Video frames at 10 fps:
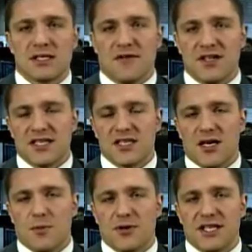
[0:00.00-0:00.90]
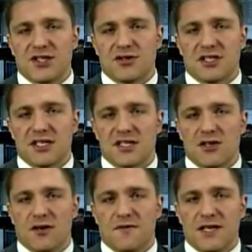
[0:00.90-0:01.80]
So I think that's a pretty interesting
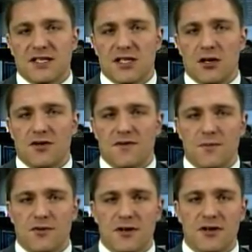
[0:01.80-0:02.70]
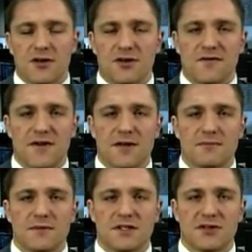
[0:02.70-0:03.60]
side of things. A lot of
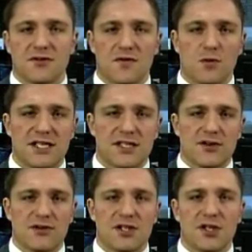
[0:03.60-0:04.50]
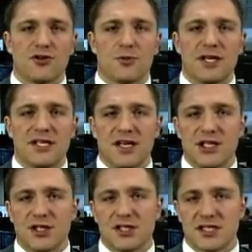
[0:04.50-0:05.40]
sort of the westernised European
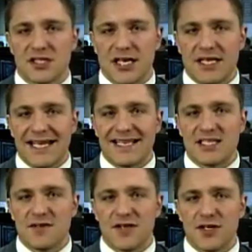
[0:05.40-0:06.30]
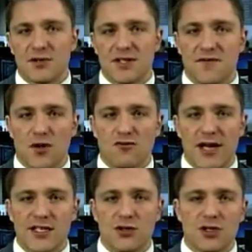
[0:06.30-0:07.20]
nations are seeing negative yields, if not
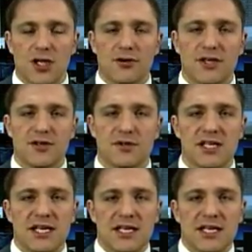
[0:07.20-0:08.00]
record low yields.